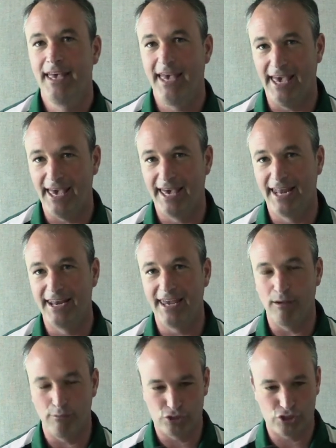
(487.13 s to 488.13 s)
And
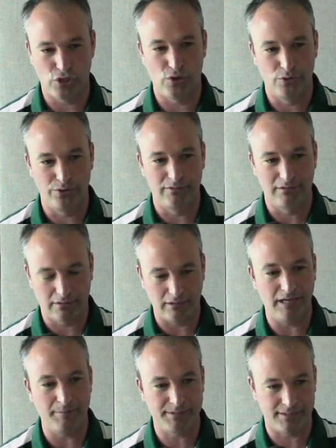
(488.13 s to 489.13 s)
it showed
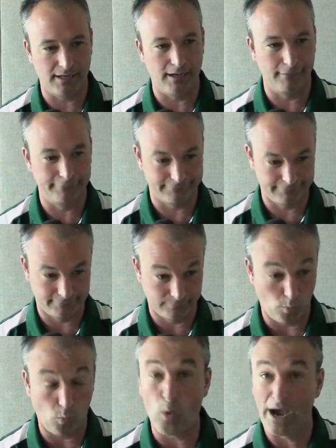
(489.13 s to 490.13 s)
clips of
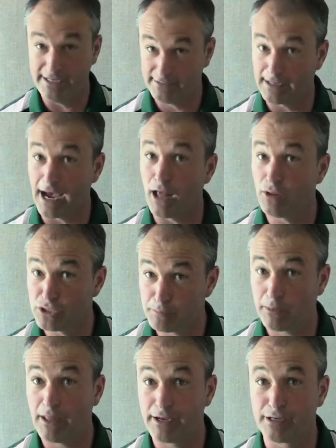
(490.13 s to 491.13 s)
white
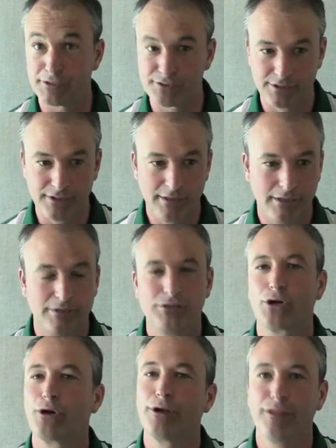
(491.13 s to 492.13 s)
college players
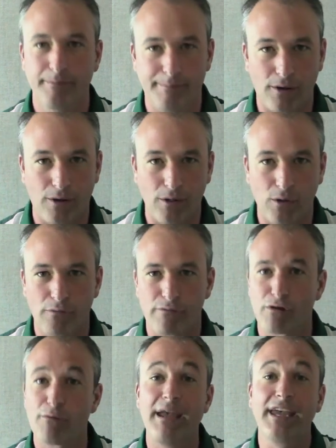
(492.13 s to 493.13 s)
turning the ball
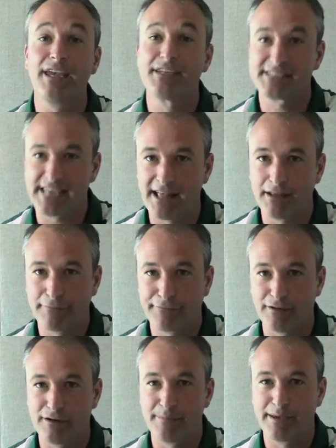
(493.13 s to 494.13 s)
over or making a solid
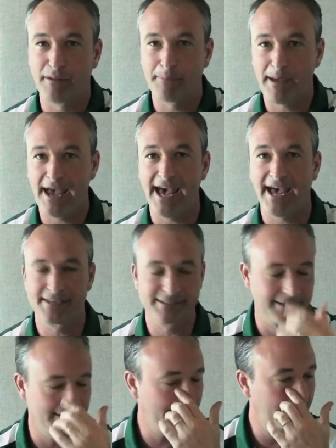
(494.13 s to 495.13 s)
fundamental pass.